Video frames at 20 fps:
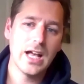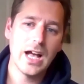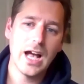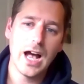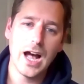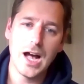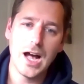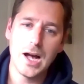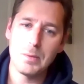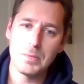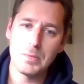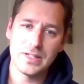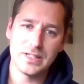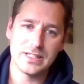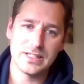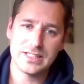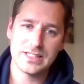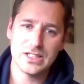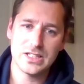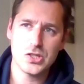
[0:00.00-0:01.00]

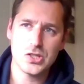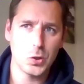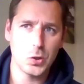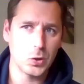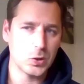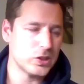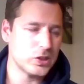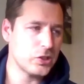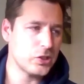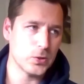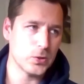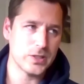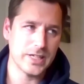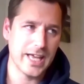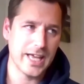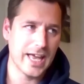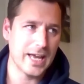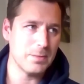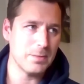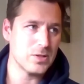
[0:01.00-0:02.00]
and shorter
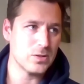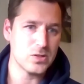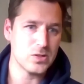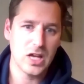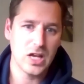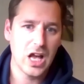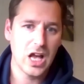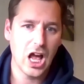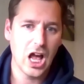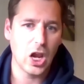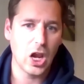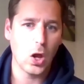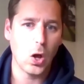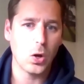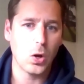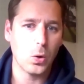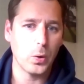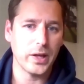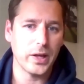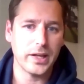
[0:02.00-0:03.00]
games, so it was a
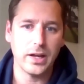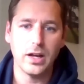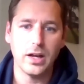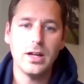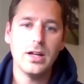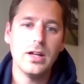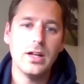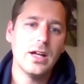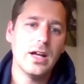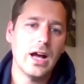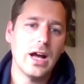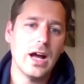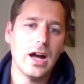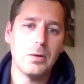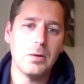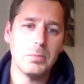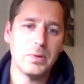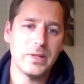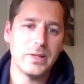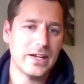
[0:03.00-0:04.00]
lot quicker.
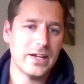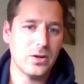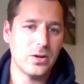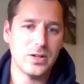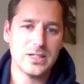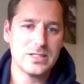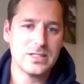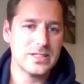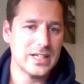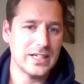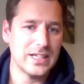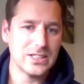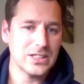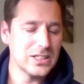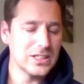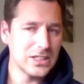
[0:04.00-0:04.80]
But yeah, no, there's